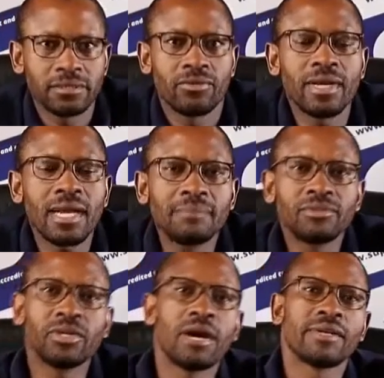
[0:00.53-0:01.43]
welcome
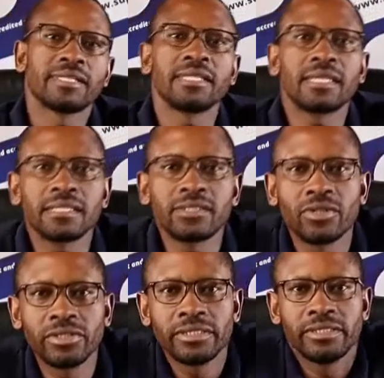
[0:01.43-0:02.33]
to our series
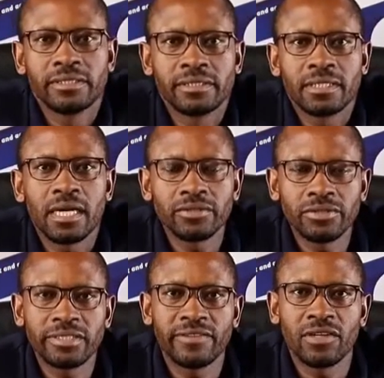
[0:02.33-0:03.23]
on how
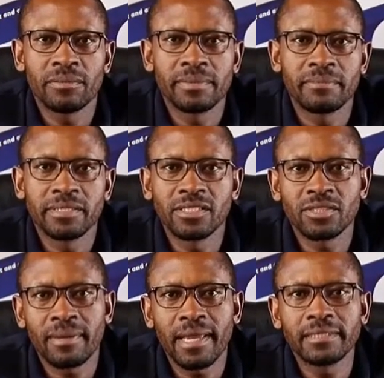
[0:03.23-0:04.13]
to develop a
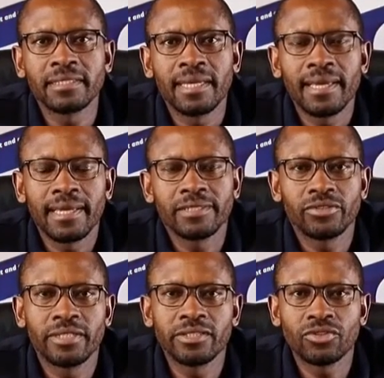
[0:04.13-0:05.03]
business plan, and
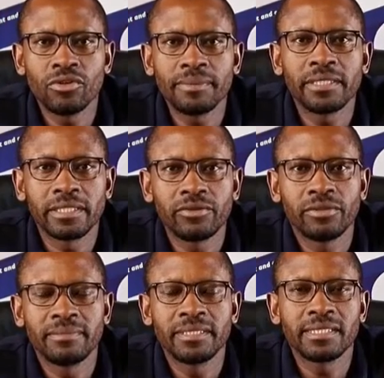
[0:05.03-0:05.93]
today's topic
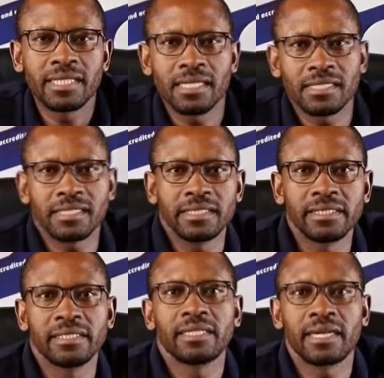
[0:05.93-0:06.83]
will be
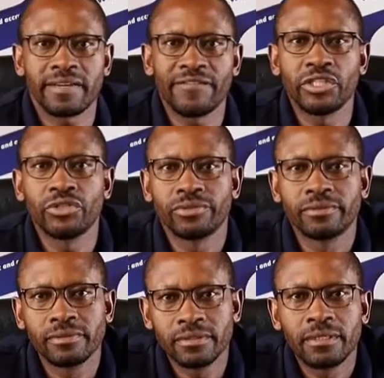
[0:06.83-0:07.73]
discussing revenue.
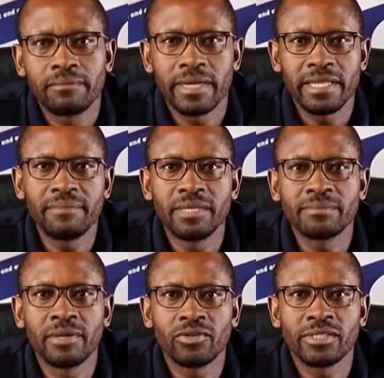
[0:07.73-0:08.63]
My name is
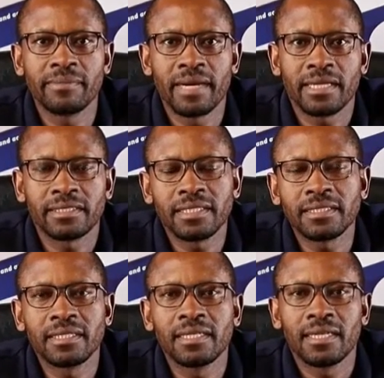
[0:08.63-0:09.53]
Malusi
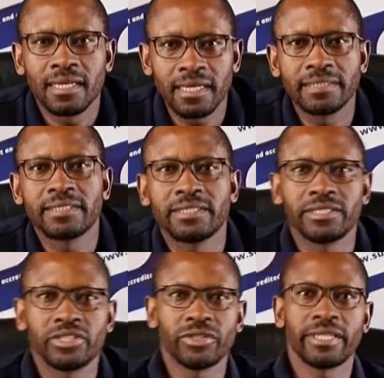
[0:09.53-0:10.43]
Maheta, and
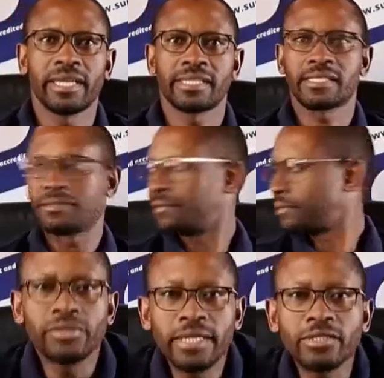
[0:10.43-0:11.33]
enjoy the lesson.
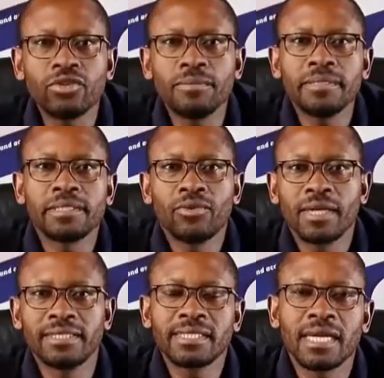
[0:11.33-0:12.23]
Today's topic, we are
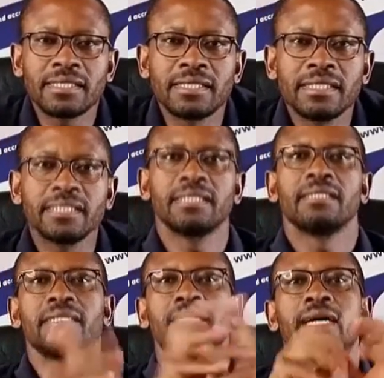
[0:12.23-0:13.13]

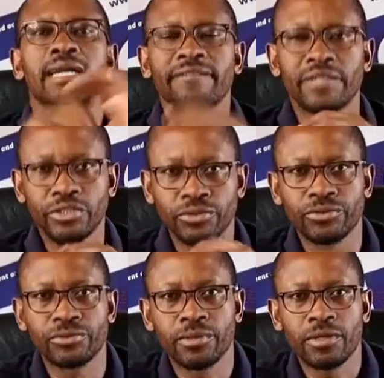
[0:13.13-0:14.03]
discussing revenue.
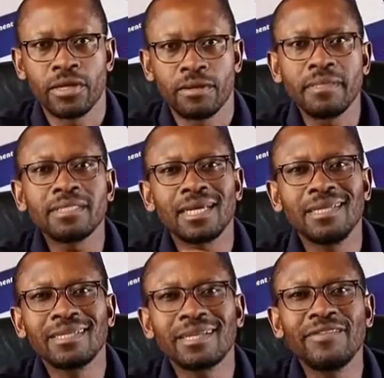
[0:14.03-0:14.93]

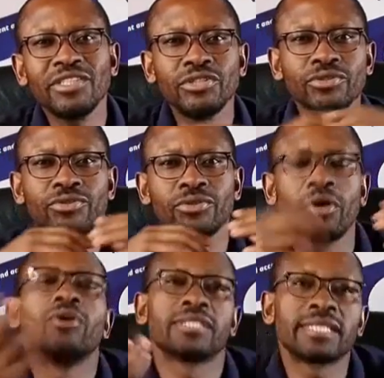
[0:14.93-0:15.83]
Basically, revenue
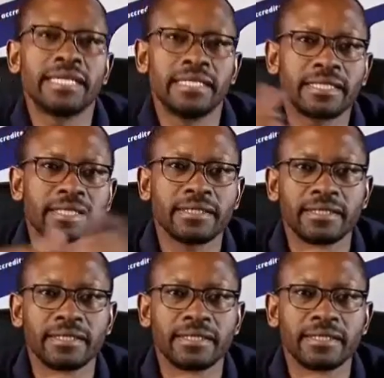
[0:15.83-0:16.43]
or sales,